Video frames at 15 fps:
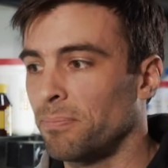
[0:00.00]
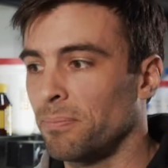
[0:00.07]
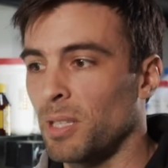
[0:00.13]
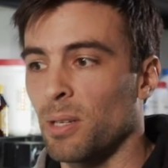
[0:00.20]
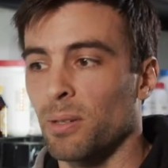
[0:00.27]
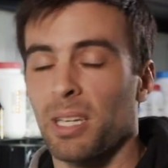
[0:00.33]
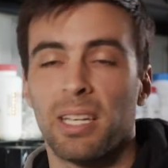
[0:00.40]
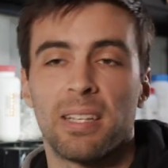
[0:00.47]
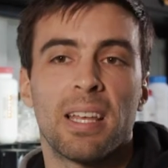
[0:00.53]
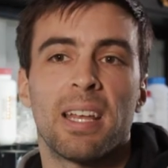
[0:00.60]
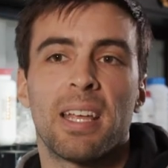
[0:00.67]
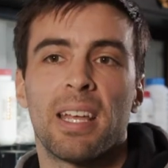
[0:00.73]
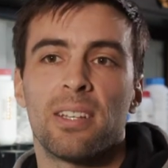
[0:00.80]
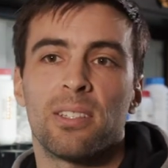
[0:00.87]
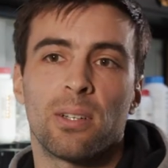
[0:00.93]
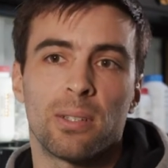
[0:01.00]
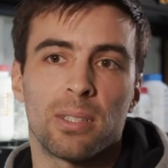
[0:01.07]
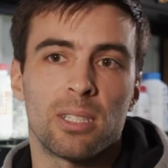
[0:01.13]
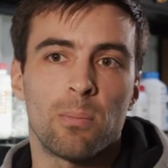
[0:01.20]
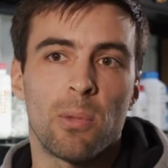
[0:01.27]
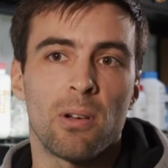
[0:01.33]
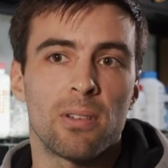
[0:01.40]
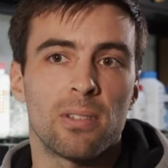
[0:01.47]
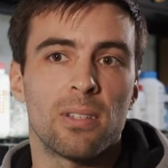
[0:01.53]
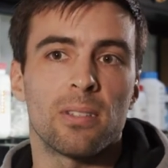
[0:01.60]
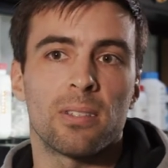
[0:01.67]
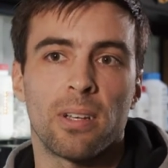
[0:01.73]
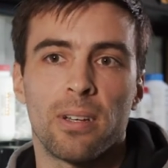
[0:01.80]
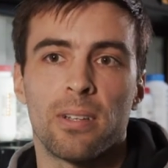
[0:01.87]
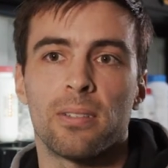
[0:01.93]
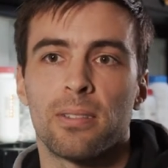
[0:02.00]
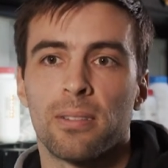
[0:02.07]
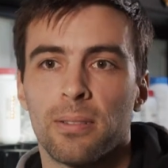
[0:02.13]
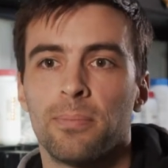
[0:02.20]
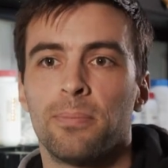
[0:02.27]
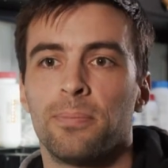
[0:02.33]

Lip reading: getting that hands-on experience in science.